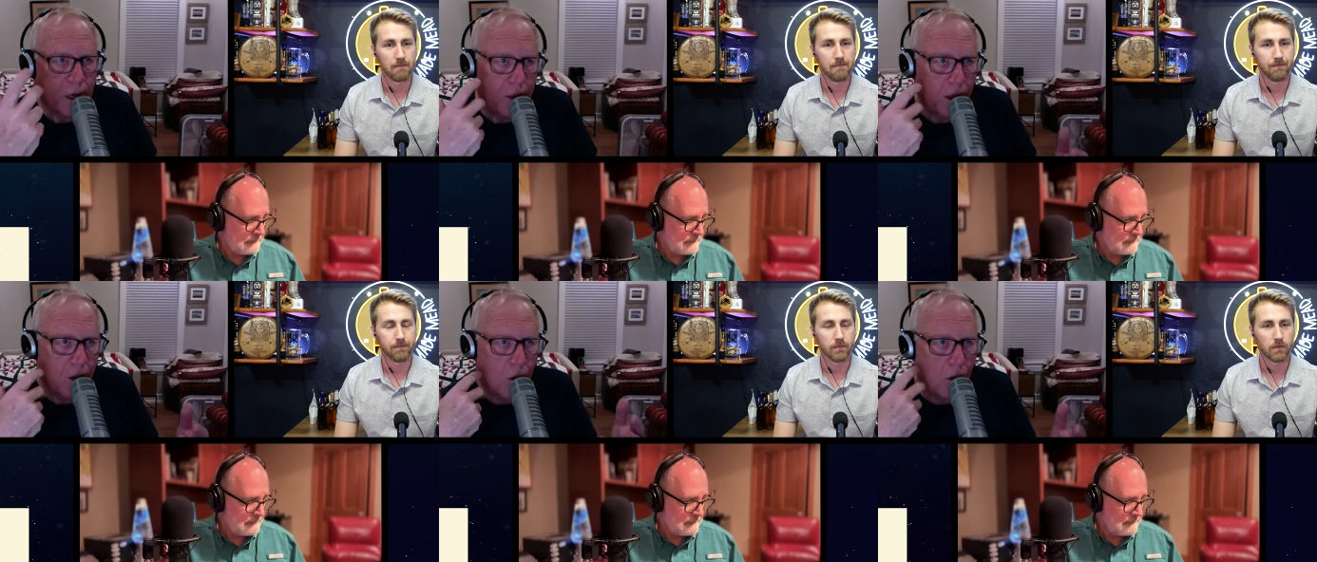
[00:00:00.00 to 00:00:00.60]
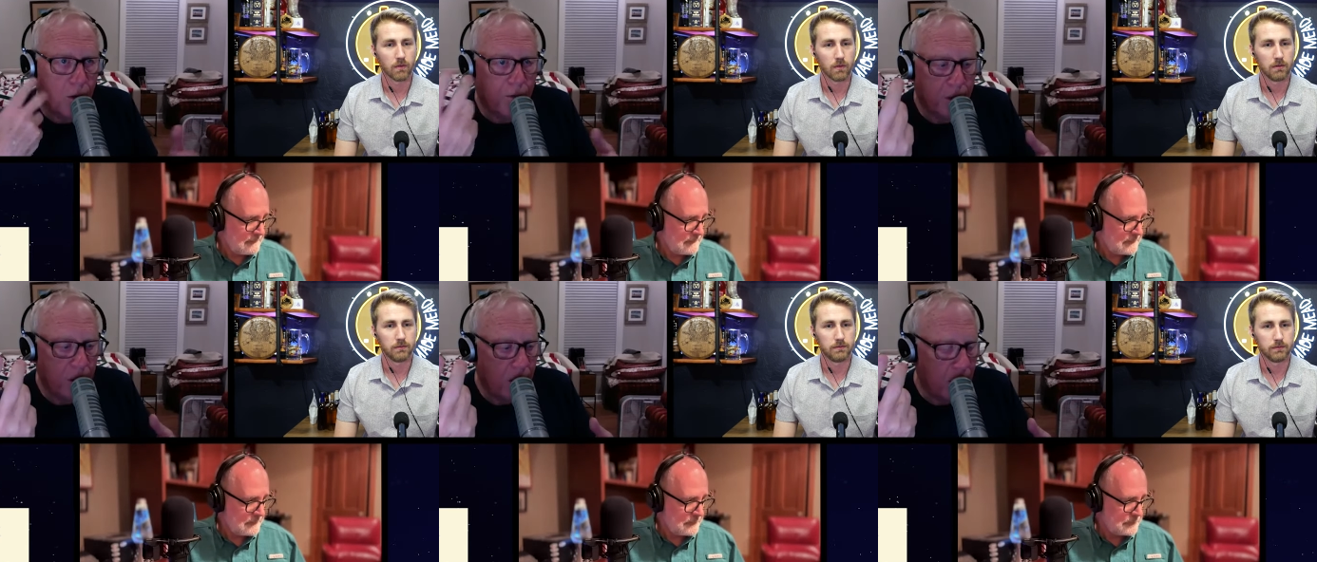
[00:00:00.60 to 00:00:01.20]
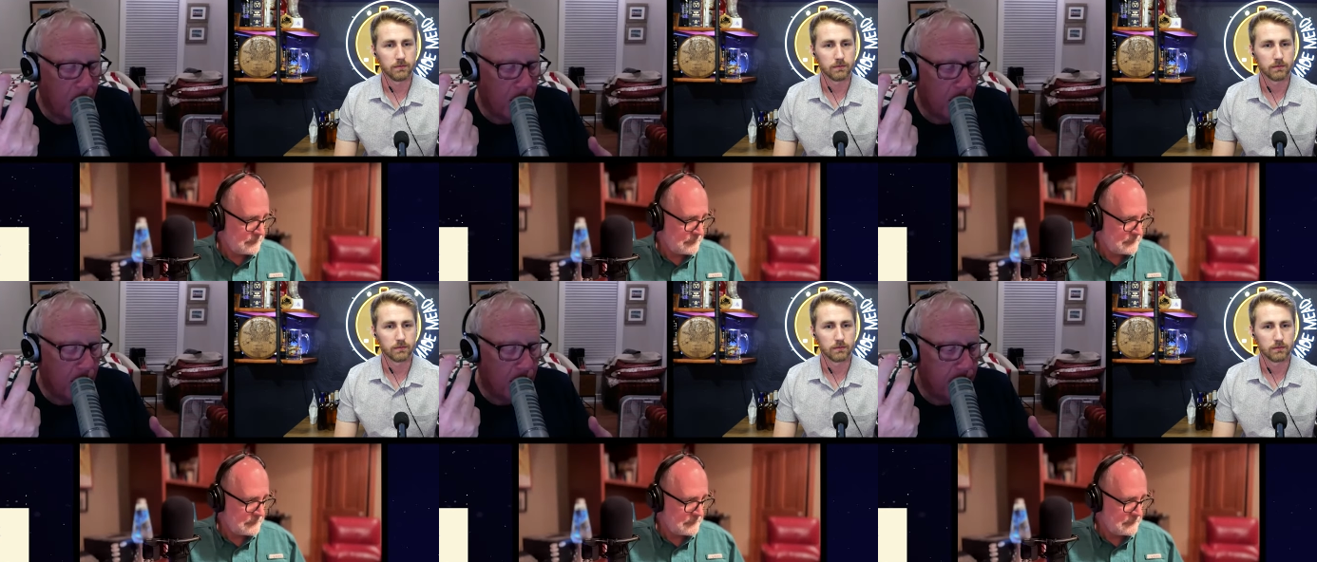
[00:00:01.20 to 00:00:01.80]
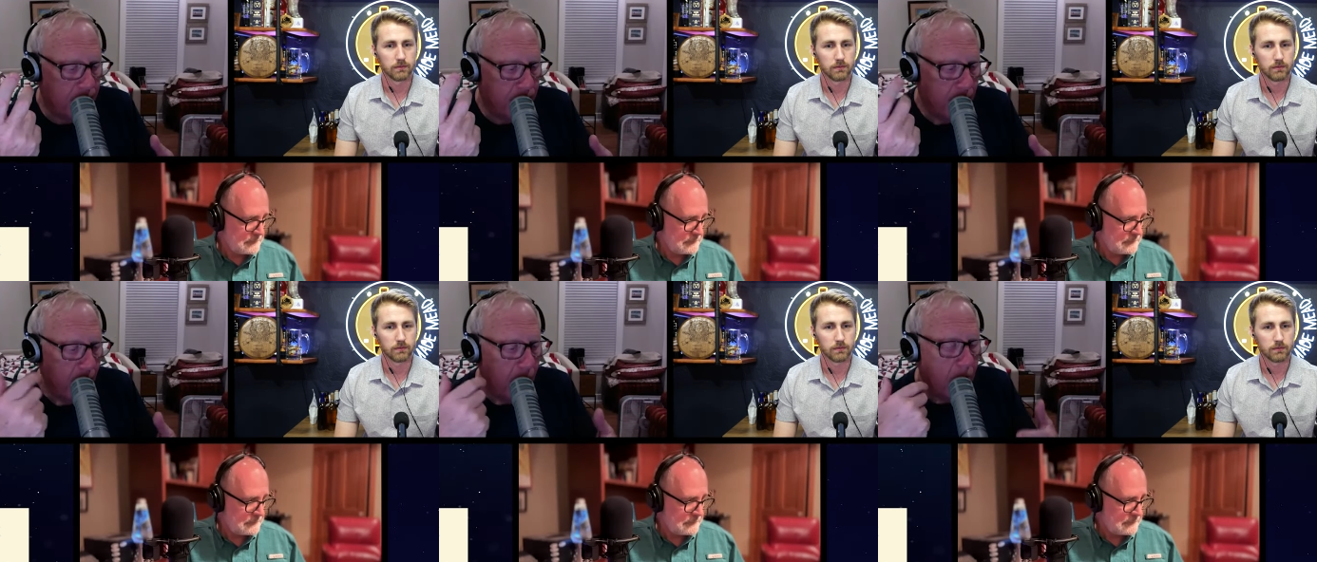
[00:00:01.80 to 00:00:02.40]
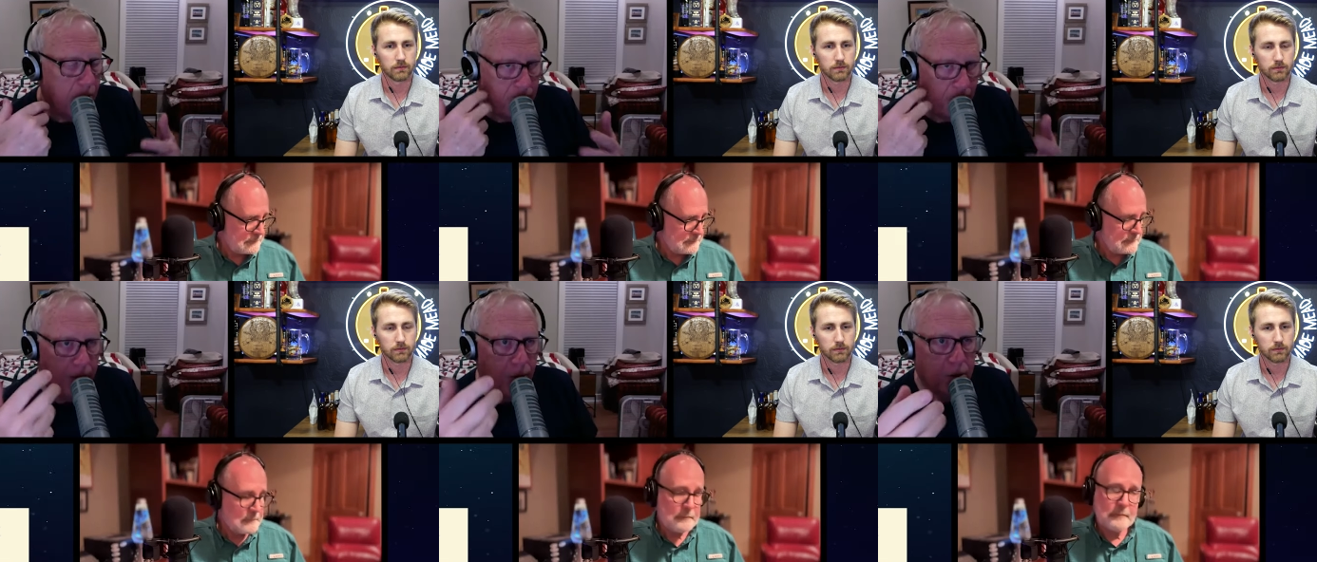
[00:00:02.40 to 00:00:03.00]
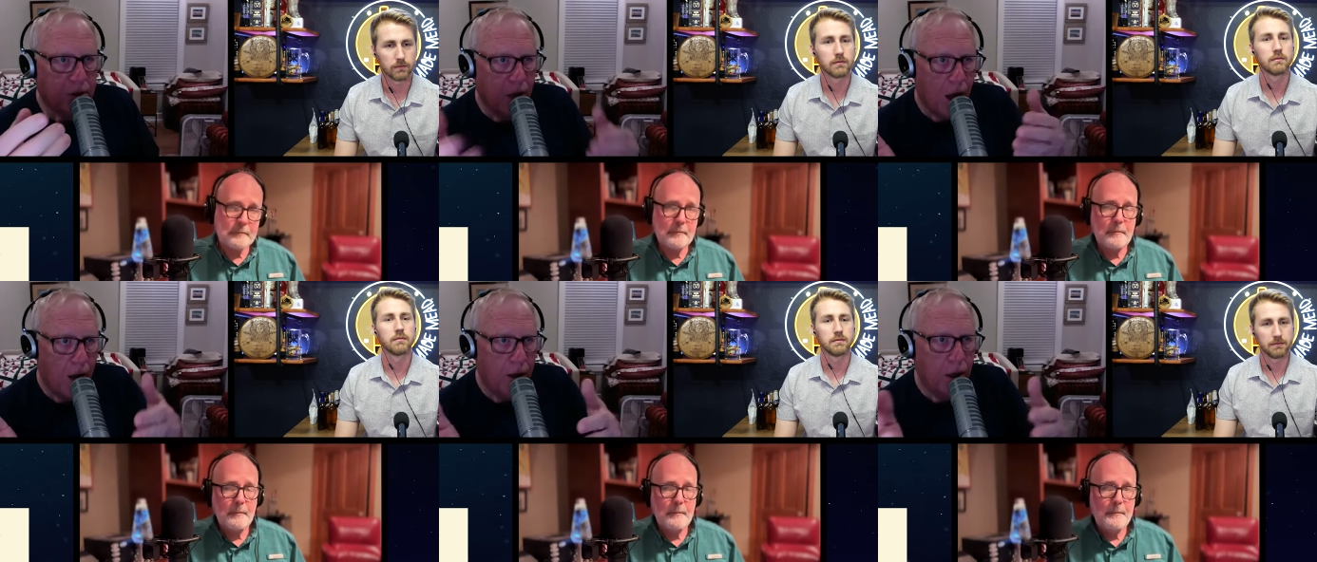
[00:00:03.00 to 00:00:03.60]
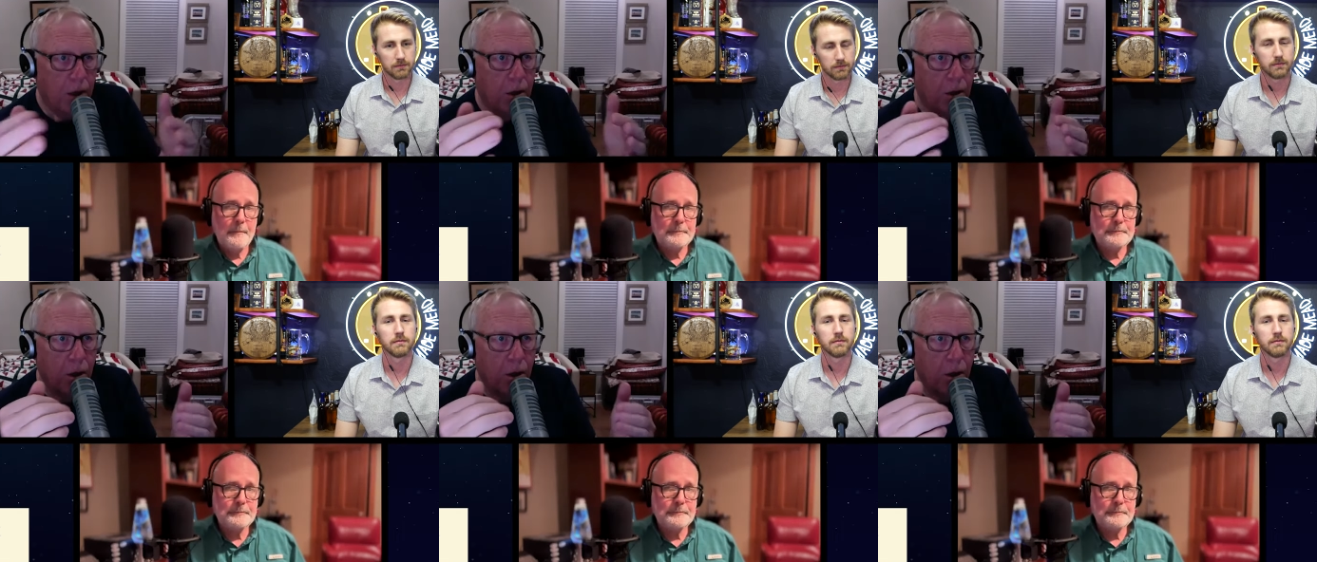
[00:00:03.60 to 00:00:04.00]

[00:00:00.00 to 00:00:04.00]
Speaker 1: I think all of the flavors, the honey,